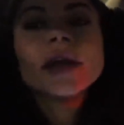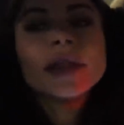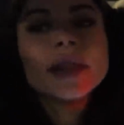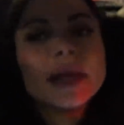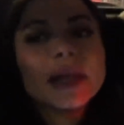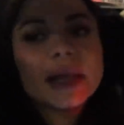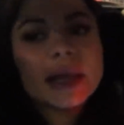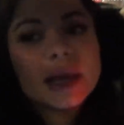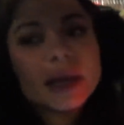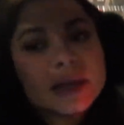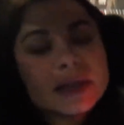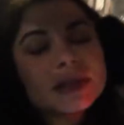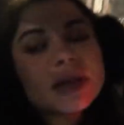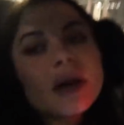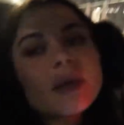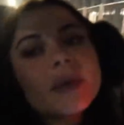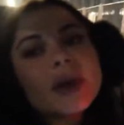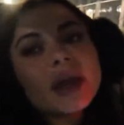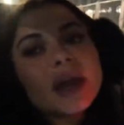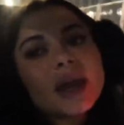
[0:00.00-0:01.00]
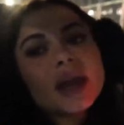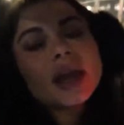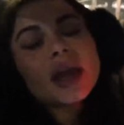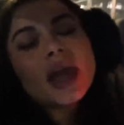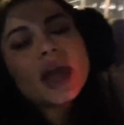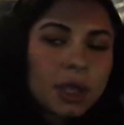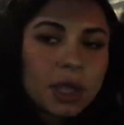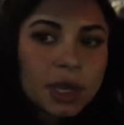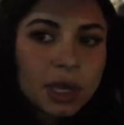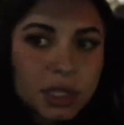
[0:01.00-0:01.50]
and then Anna's coming
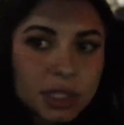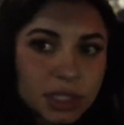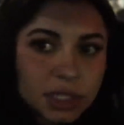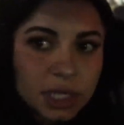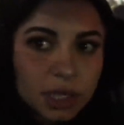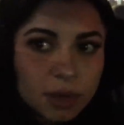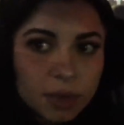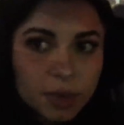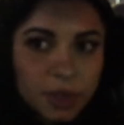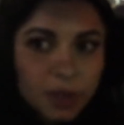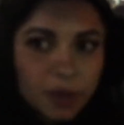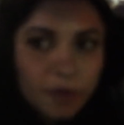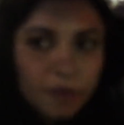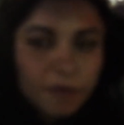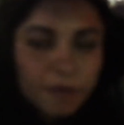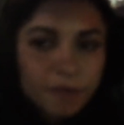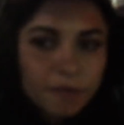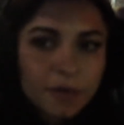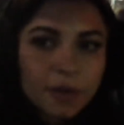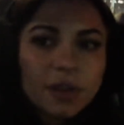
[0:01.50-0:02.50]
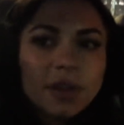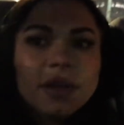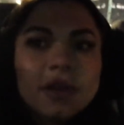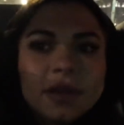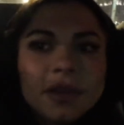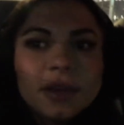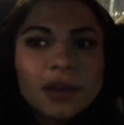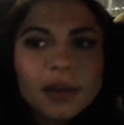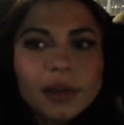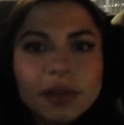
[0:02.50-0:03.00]
and it's gonna be
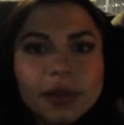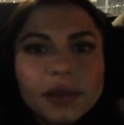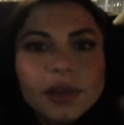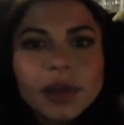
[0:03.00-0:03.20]
fun.